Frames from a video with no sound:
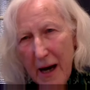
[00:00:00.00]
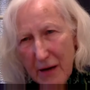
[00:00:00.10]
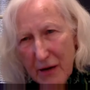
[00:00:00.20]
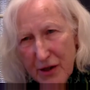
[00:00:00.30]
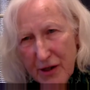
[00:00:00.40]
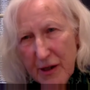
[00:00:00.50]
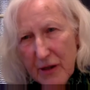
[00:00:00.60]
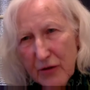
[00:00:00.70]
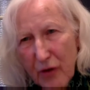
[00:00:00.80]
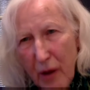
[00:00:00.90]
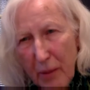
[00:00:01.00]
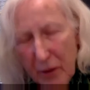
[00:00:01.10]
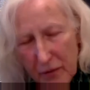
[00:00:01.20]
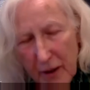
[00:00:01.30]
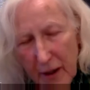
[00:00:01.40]
how she grew up
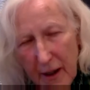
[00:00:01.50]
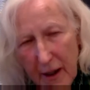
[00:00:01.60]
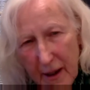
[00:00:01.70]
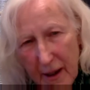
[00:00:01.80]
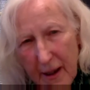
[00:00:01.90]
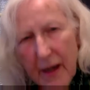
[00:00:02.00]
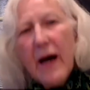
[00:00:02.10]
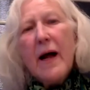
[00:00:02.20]
on uh,